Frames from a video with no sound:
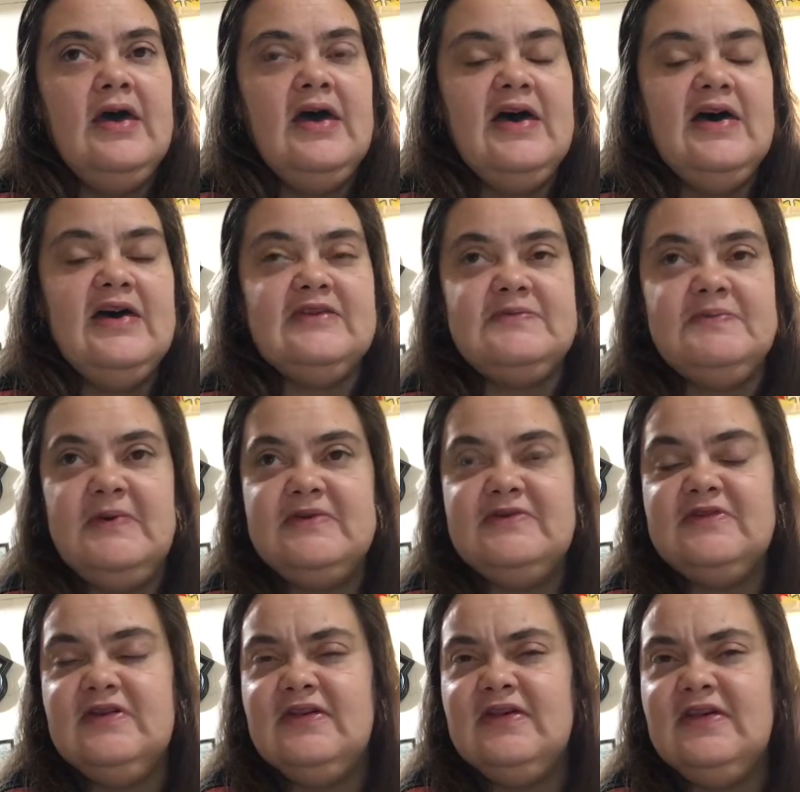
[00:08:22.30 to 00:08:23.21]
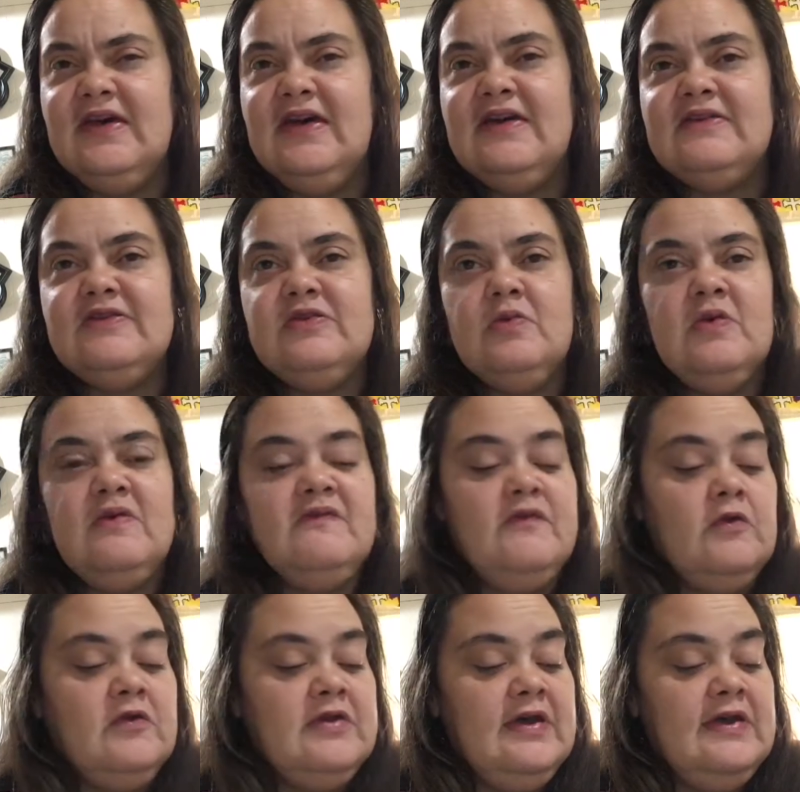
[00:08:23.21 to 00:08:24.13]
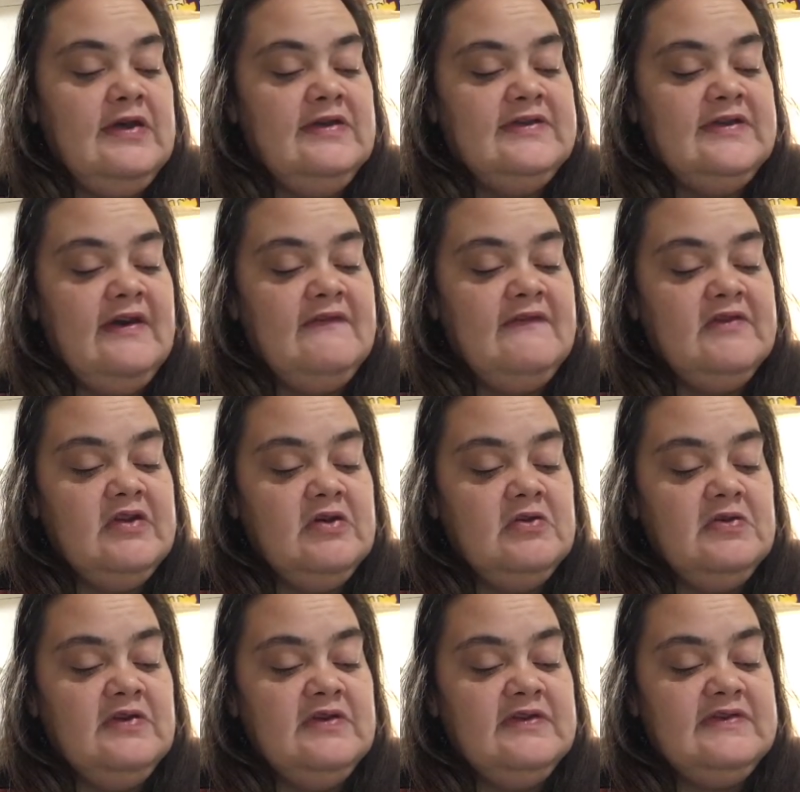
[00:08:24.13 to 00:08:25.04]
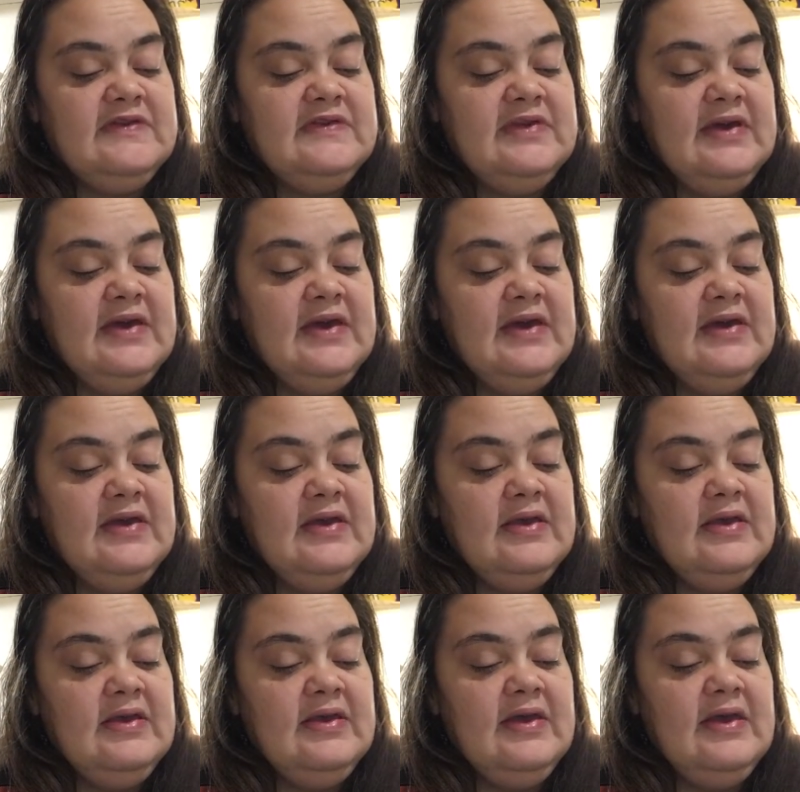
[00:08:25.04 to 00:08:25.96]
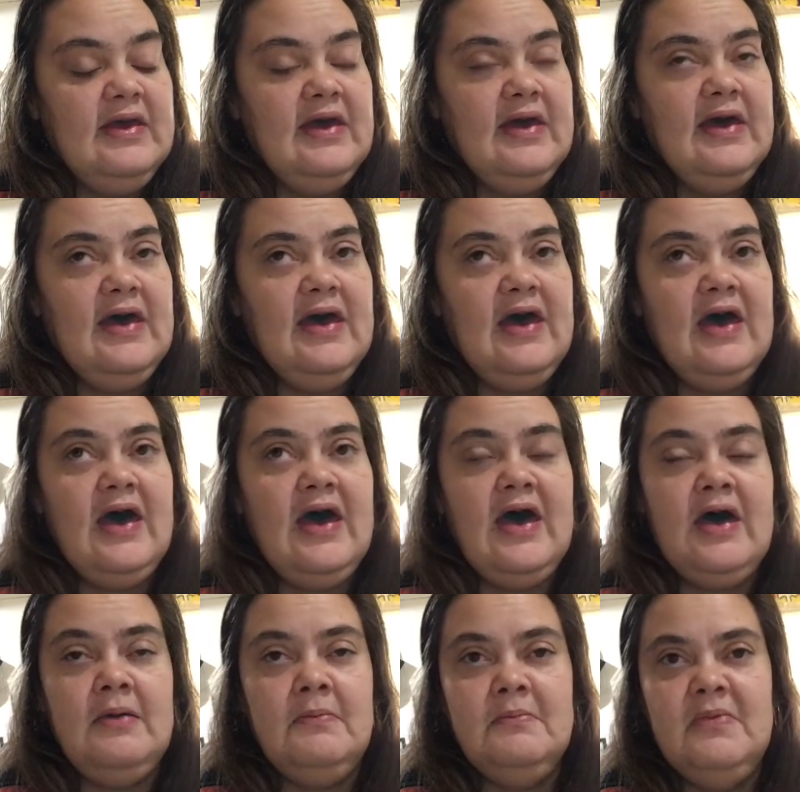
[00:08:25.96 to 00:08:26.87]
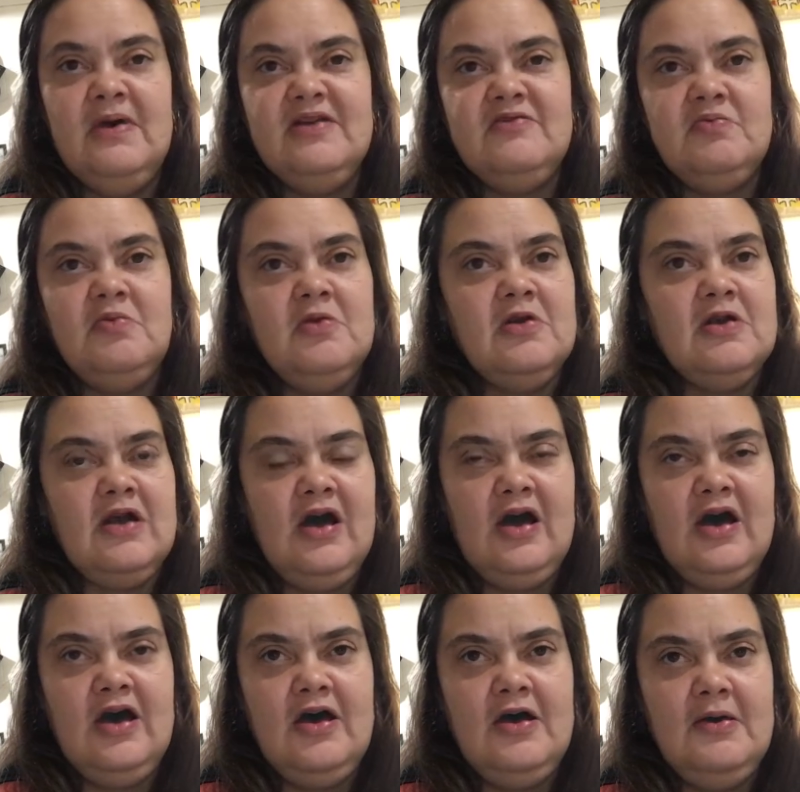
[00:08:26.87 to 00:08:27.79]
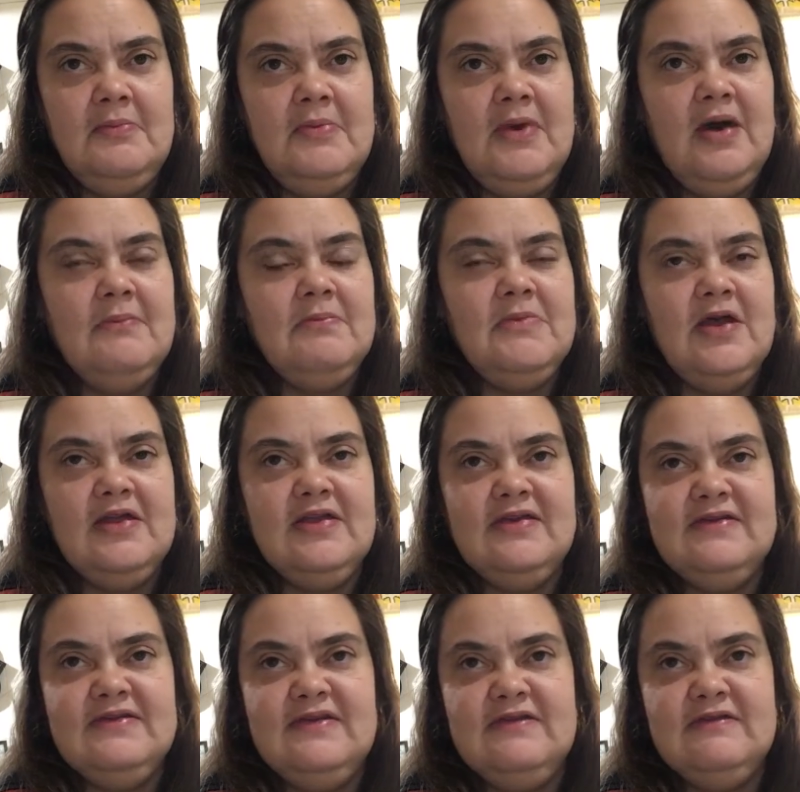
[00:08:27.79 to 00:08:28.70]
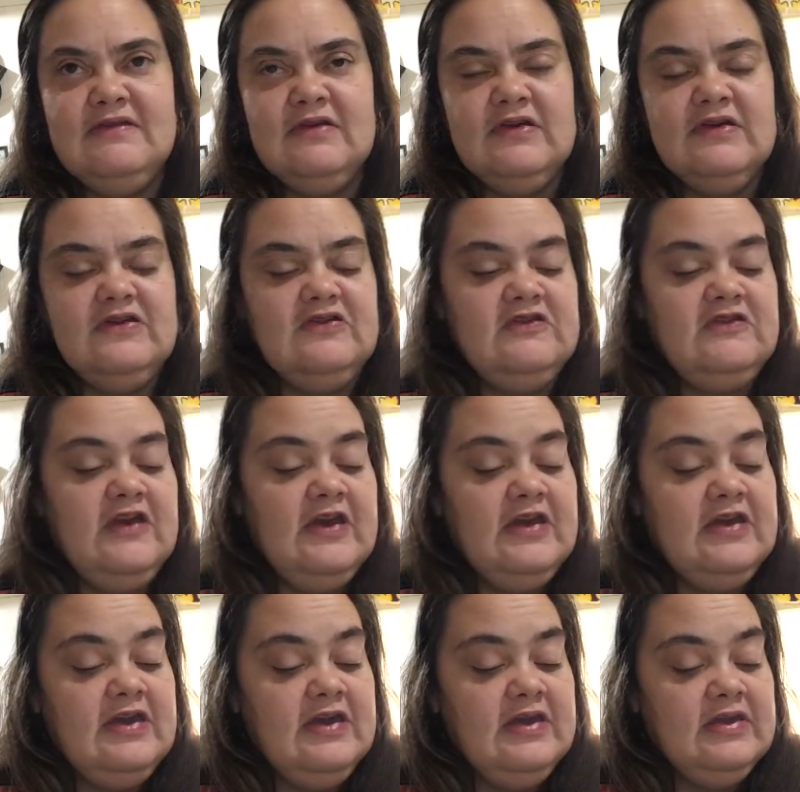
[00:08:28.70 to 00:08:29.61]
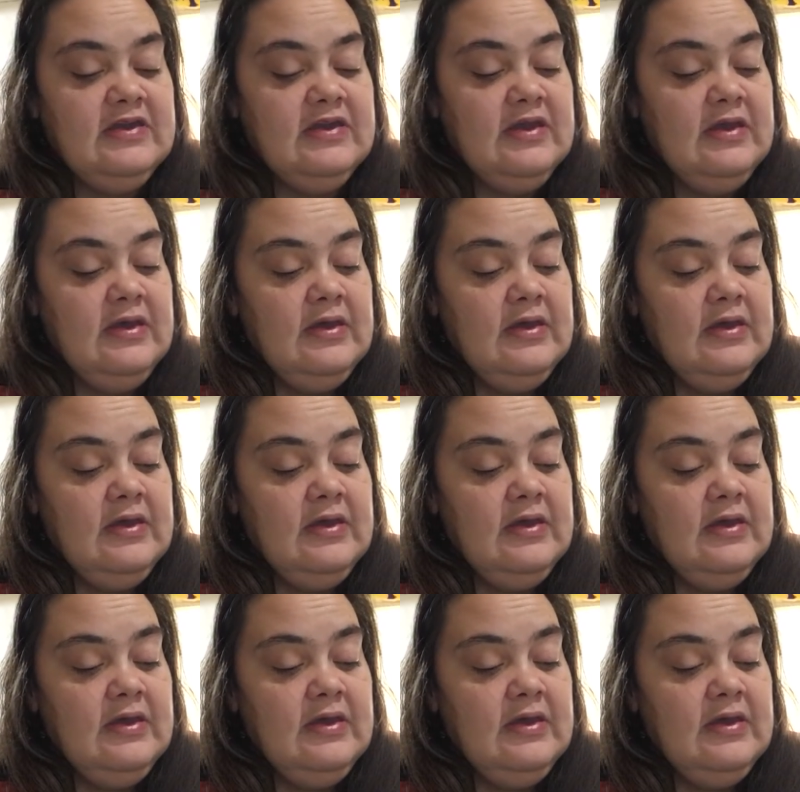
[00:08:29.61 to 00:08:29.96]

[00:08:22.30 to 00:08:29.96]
Especially the last 3 or 4 days, I've noticed that I'm much more calm. I'm not as easily shaken.